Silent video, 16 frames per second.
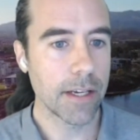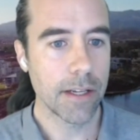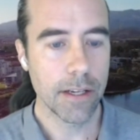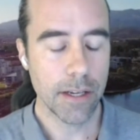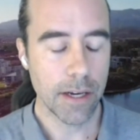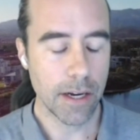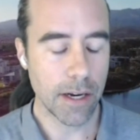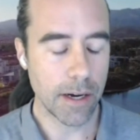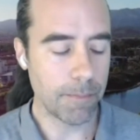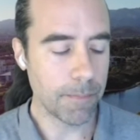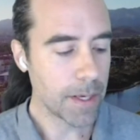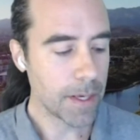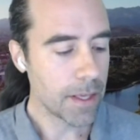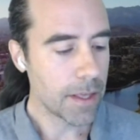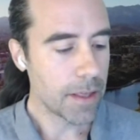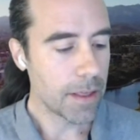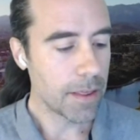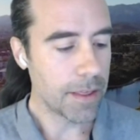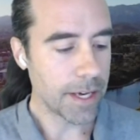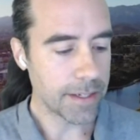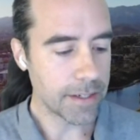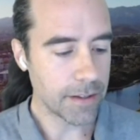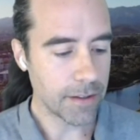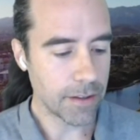
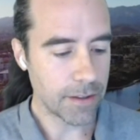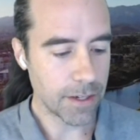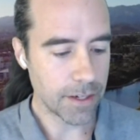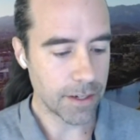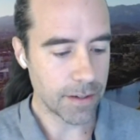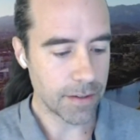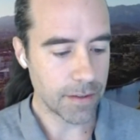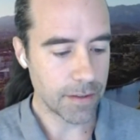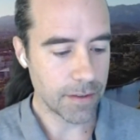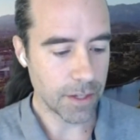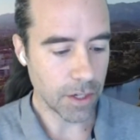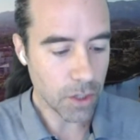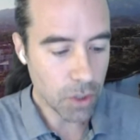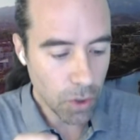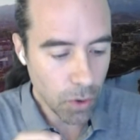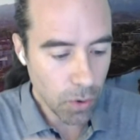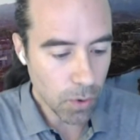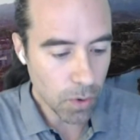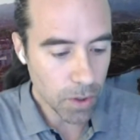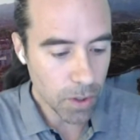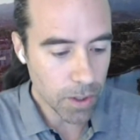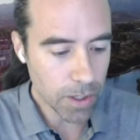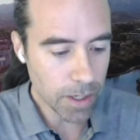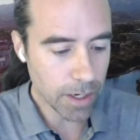that the
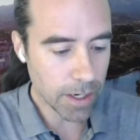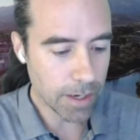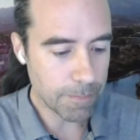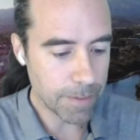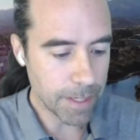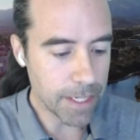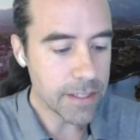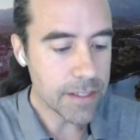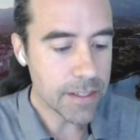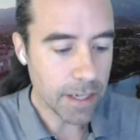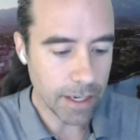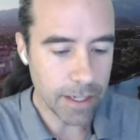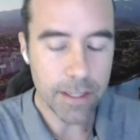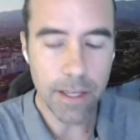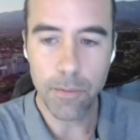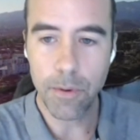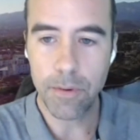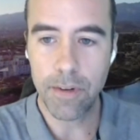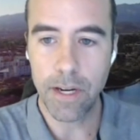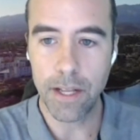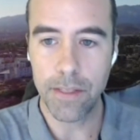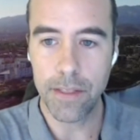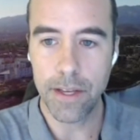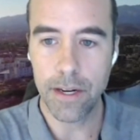core insight that we've
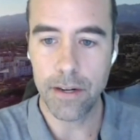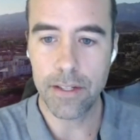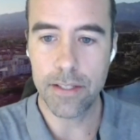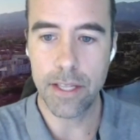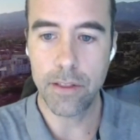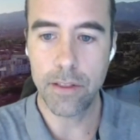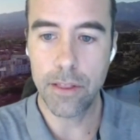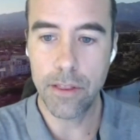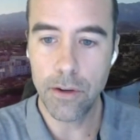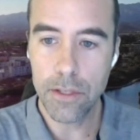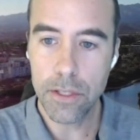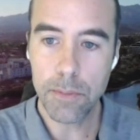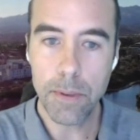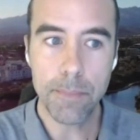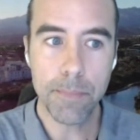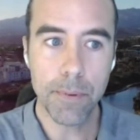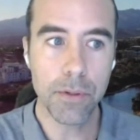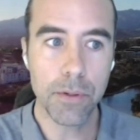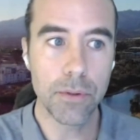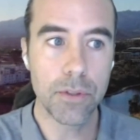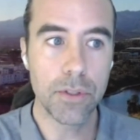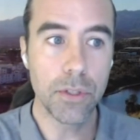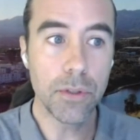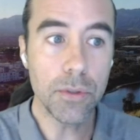gotten there is that those people who
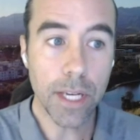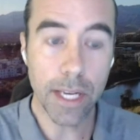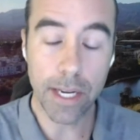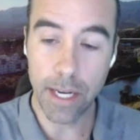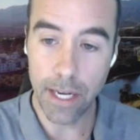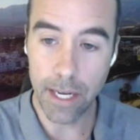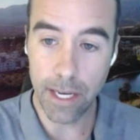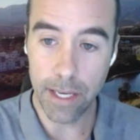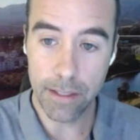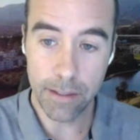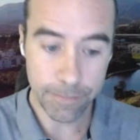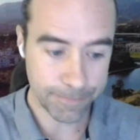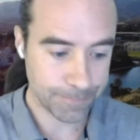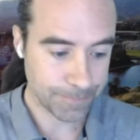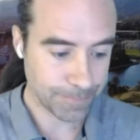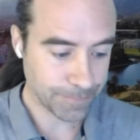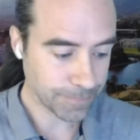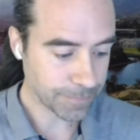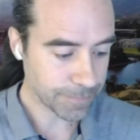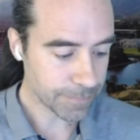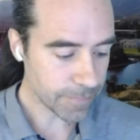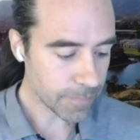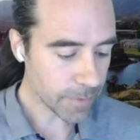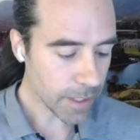do get ahead
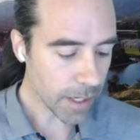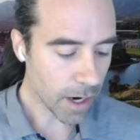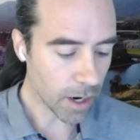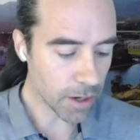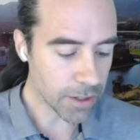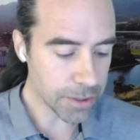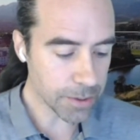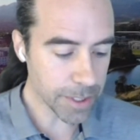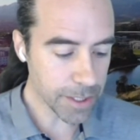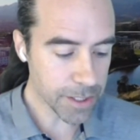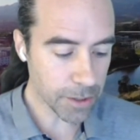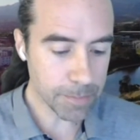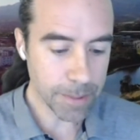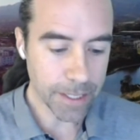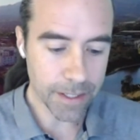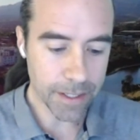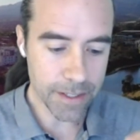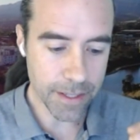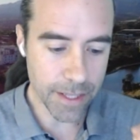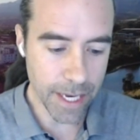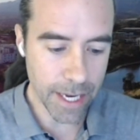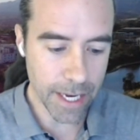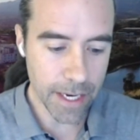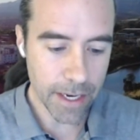are doing so because
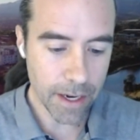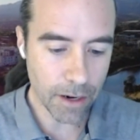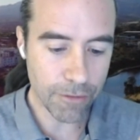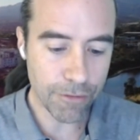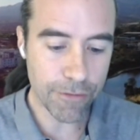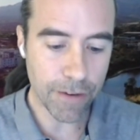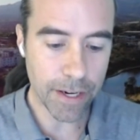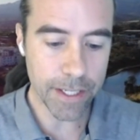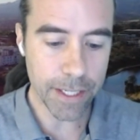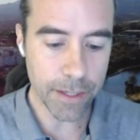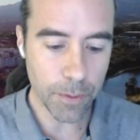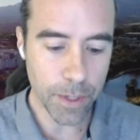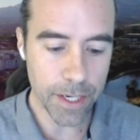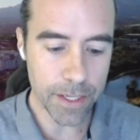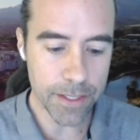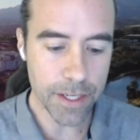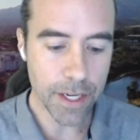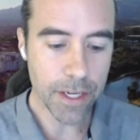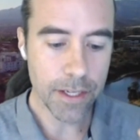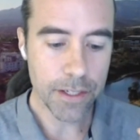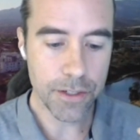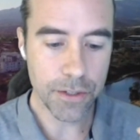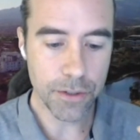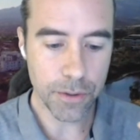they are finding ways
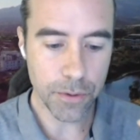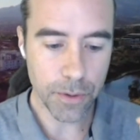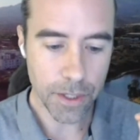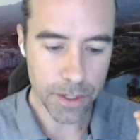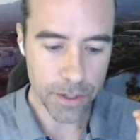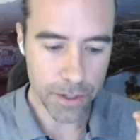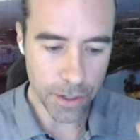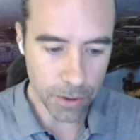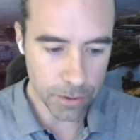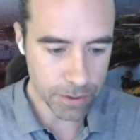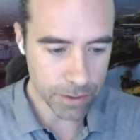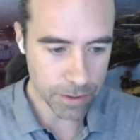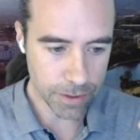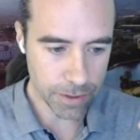to note